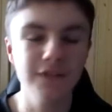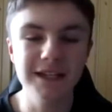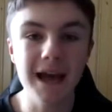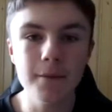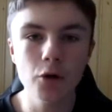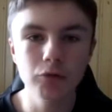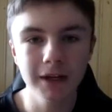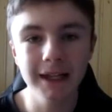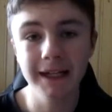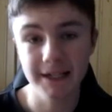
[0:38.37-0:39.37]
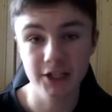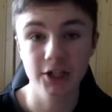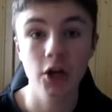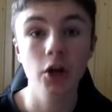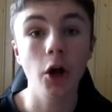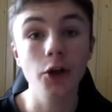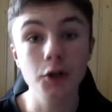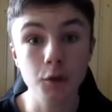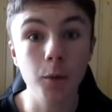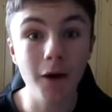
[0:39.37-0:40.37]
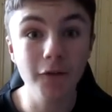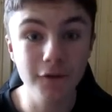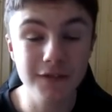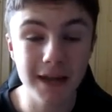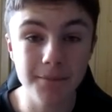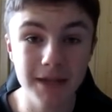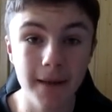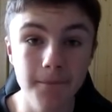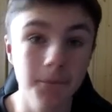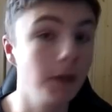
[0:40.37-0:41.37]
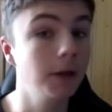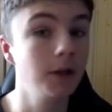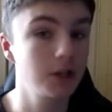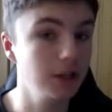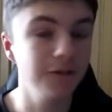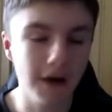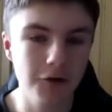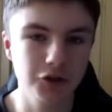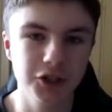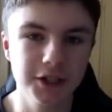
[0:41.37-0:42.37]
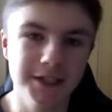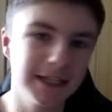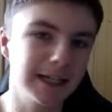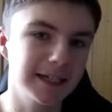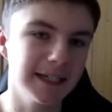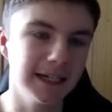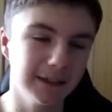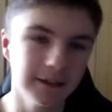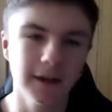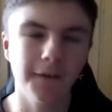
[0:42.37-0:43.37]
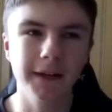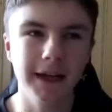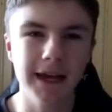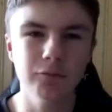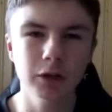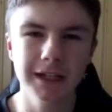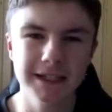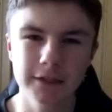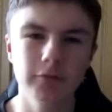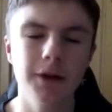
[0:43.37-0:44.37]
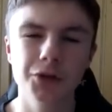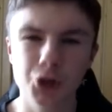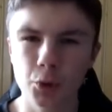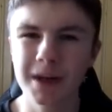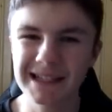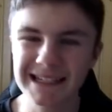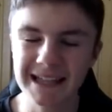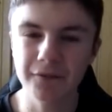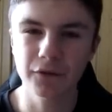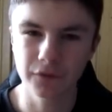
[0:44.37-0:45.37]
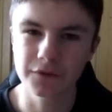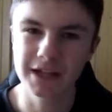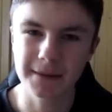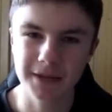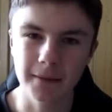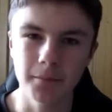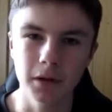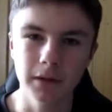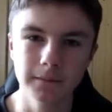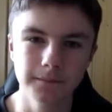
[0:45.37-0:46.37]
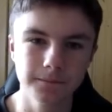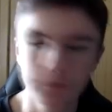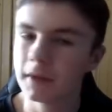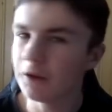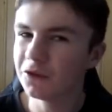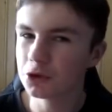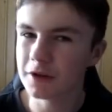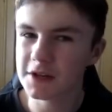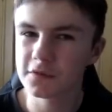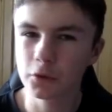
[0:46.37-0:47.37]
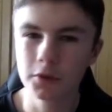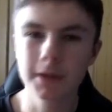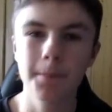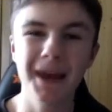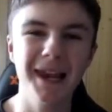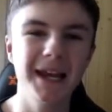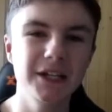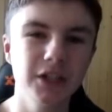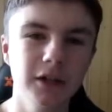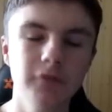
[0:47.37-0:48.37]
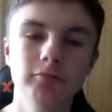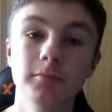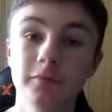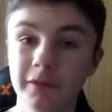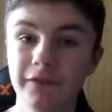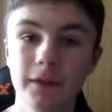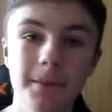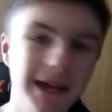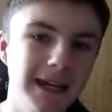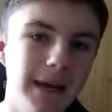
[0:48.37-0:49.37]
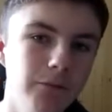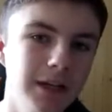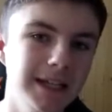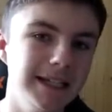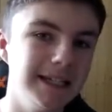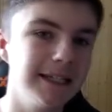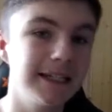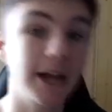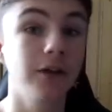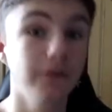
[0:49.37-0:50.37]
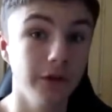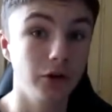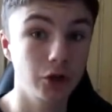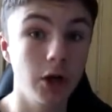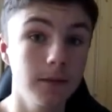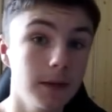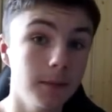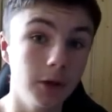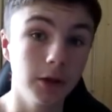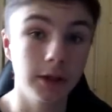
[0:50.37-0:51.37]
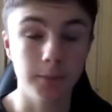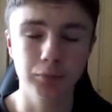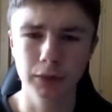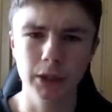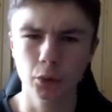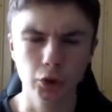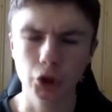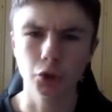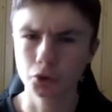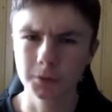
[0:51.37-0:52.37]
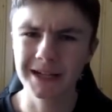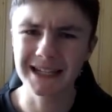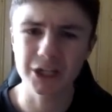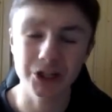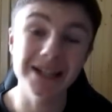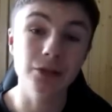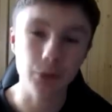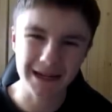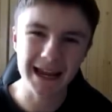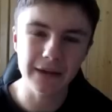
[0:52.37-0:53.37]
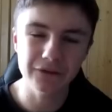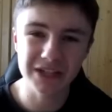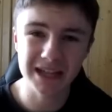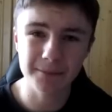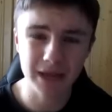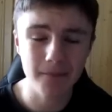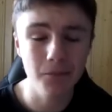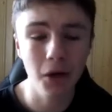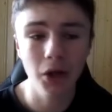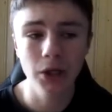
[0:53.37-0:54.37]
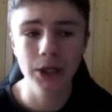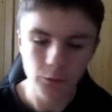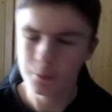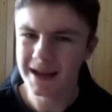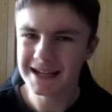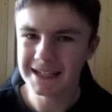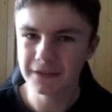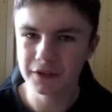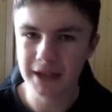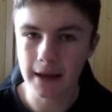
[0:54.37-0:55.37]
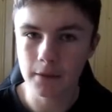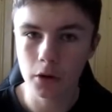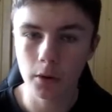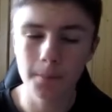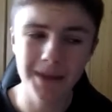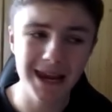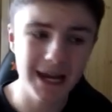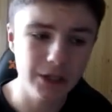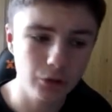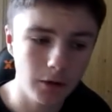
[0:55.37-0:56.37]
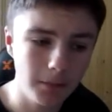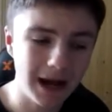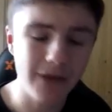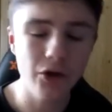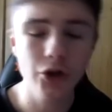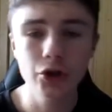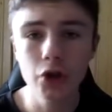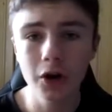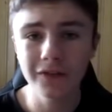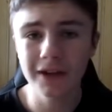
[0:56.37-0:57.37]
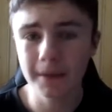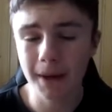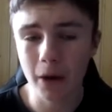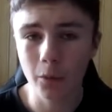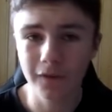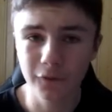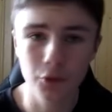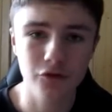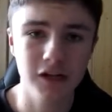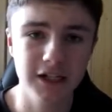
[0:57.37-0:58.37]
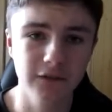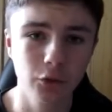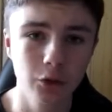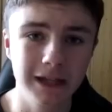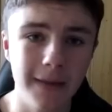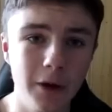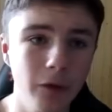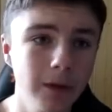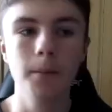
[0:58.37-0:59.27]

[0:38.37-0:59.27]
the demo released on the twelfth of September two thousand sixteen and the game released around the twenty-seventh of September. Now Forza Horizon four is a bit later, with the main game releasing second of October, but the pre-ordered Ultimate Edition is twenty-eighth of September. You may see the demo a bit later on, but I've heard nothing about a Forza Horizon four demo.